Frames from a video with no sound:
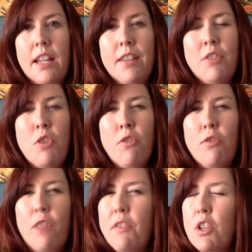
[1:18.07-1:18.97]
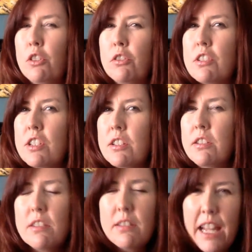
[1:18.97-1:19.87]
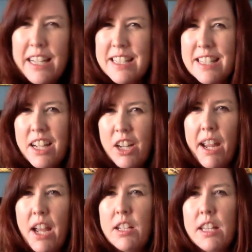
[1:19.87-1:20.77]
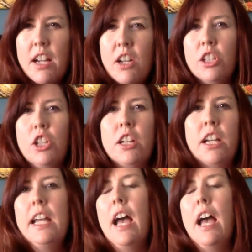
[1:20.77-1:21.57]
if you sneak around in there and look